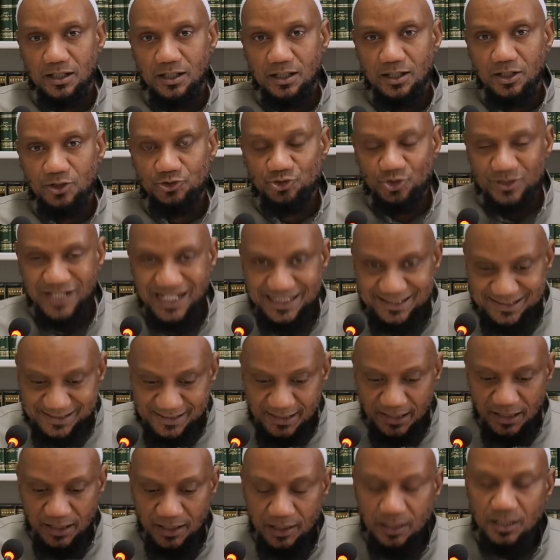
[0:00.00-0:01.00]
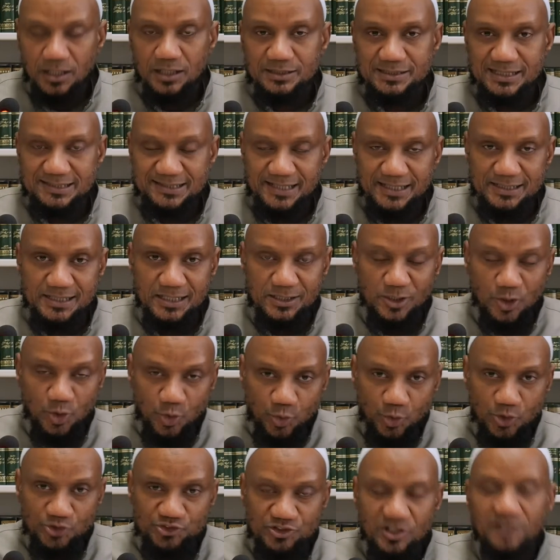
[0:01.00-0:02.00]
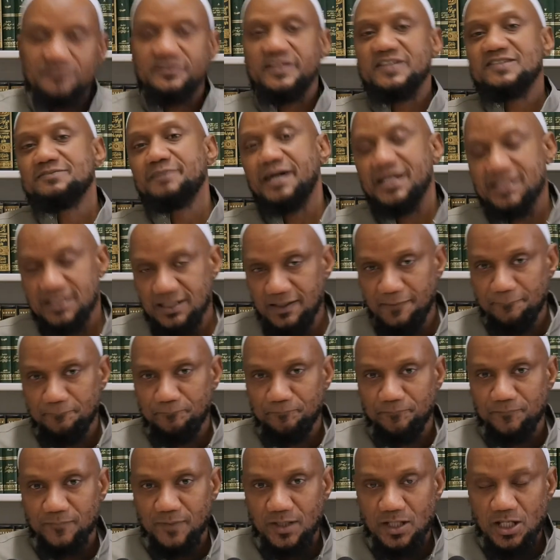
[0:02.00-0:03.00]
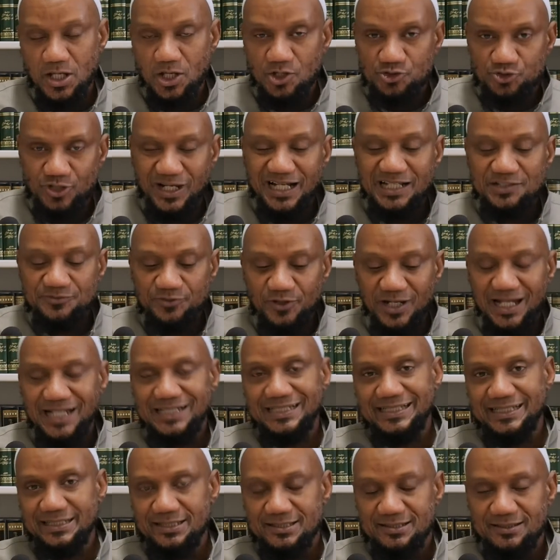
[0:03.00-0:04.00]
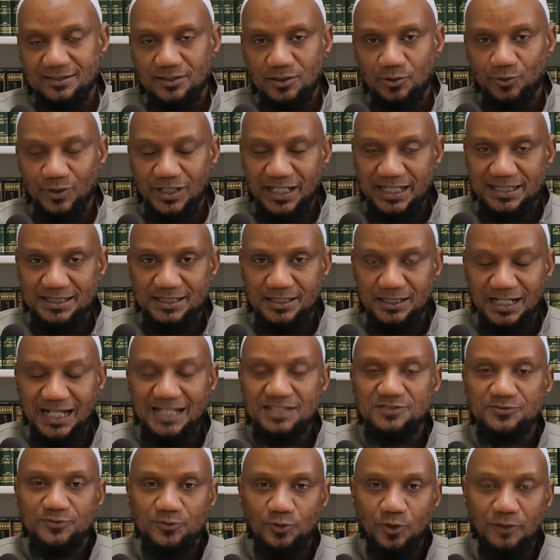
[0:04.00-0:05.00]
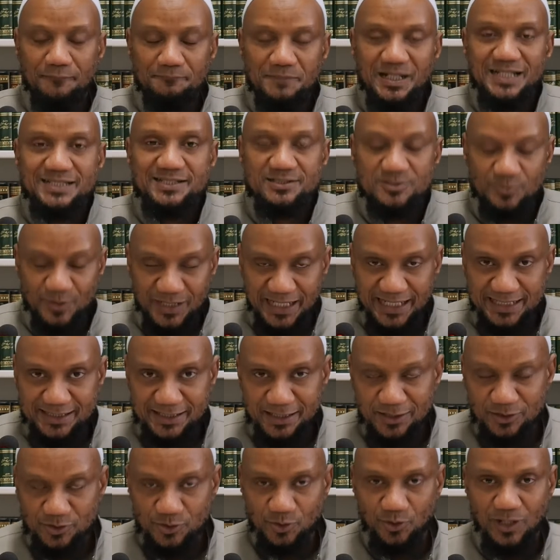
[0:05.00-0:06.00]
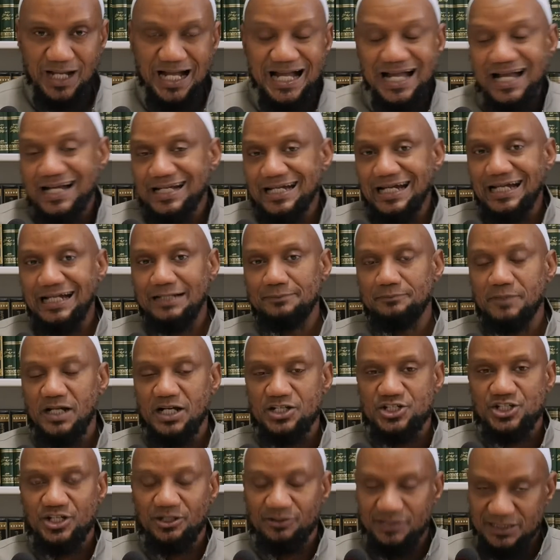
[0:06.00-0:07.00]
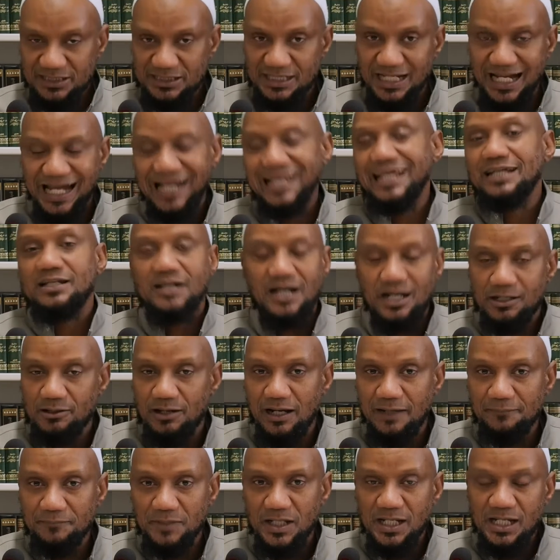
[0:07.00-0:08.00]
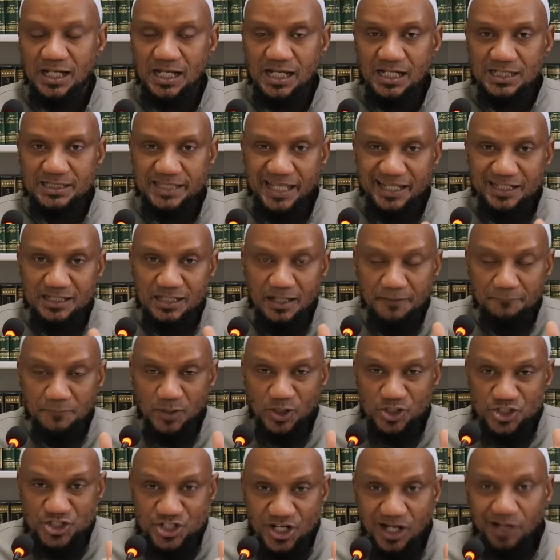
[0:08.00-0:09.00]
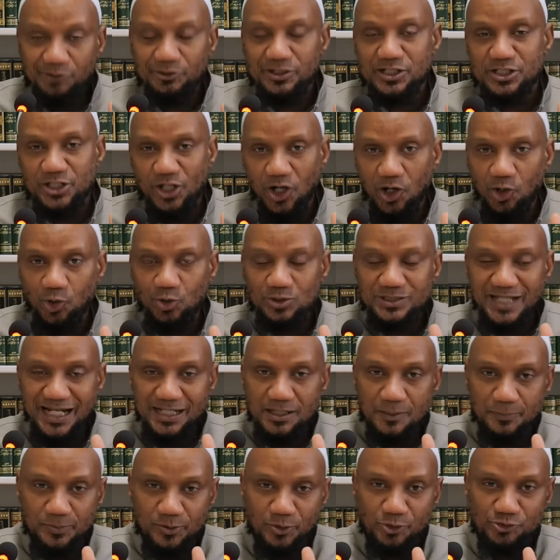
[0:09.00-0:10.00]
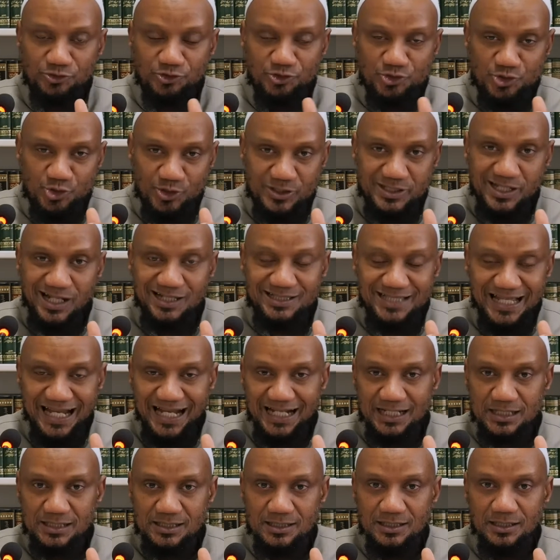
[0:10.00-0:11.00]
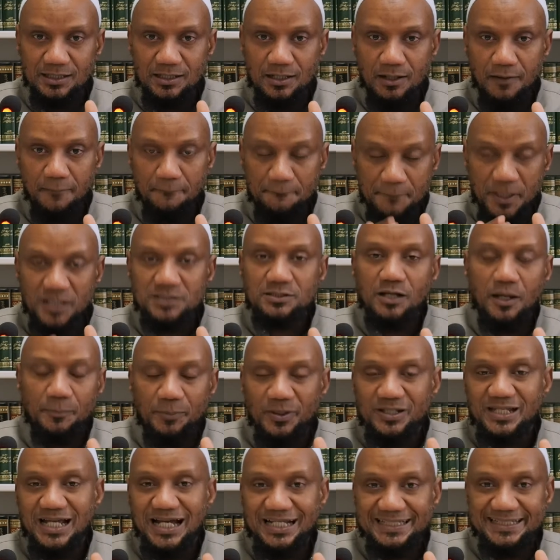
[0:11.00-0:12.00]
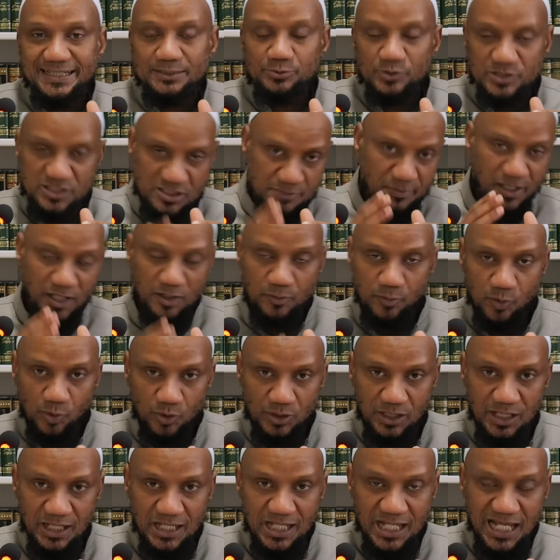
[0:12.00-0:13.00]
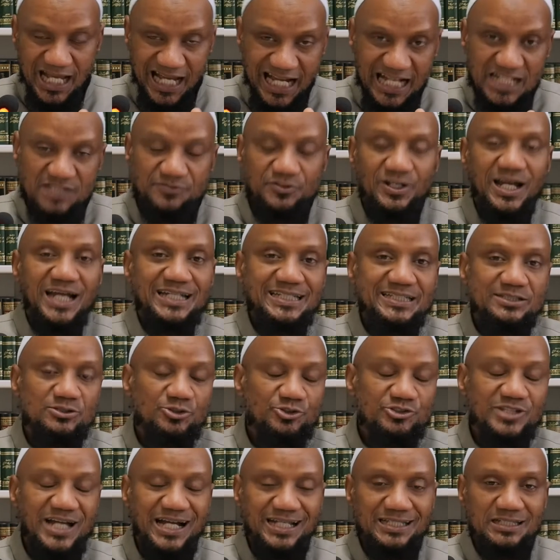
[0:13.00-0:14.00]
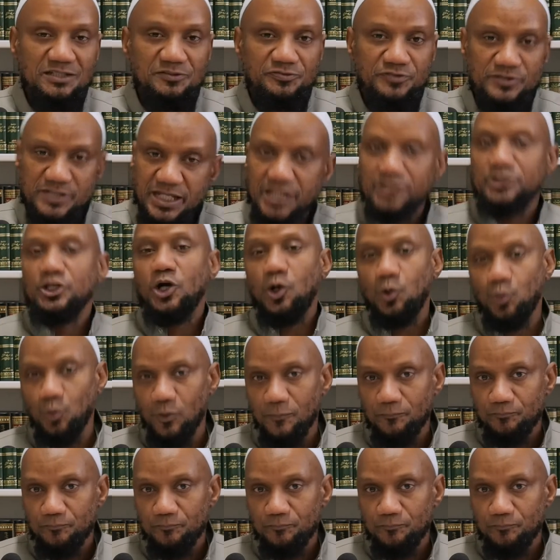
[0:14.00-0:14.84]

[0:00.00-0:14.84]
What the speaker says: So that's the crux of this matter. So as for hadith as for matters relating to ahkam, ash-shar'iyya, halal and haram, then majority hold that the person should not act but upon hadith which is maqbool. As for hadith da'if, then no.